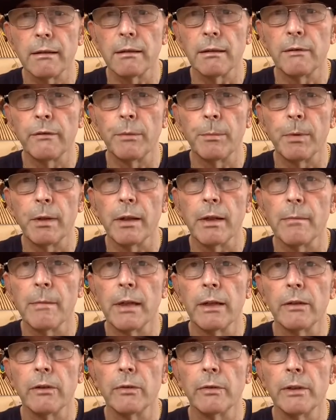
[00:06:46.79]
of
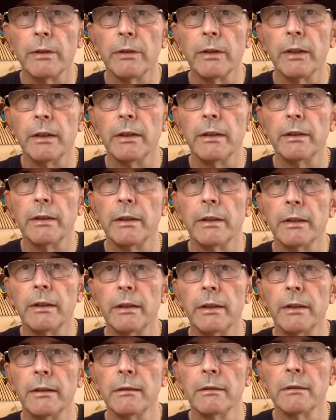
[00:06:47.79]
Spider-Man
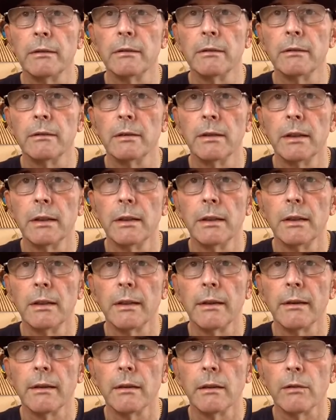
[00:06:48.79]
2099
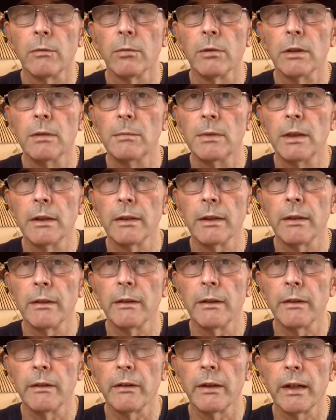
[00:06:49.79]
think that's what the market
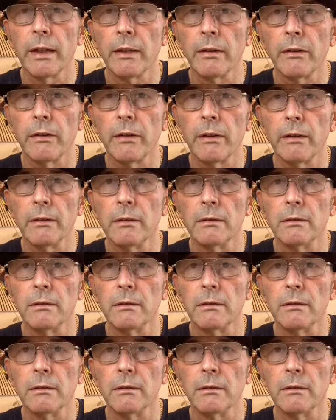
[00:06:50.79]
dictates.